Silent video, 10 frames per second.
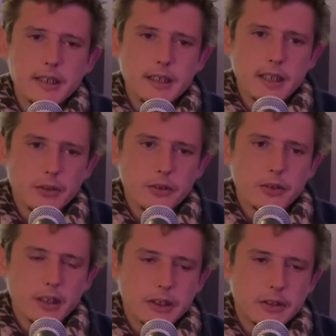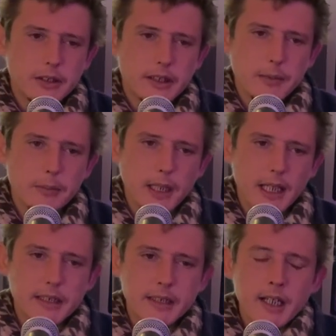this health structure is in
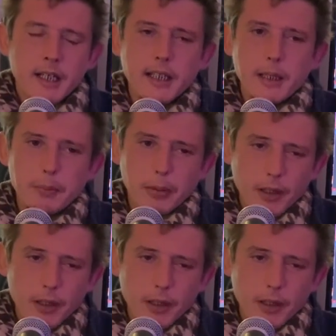place. They're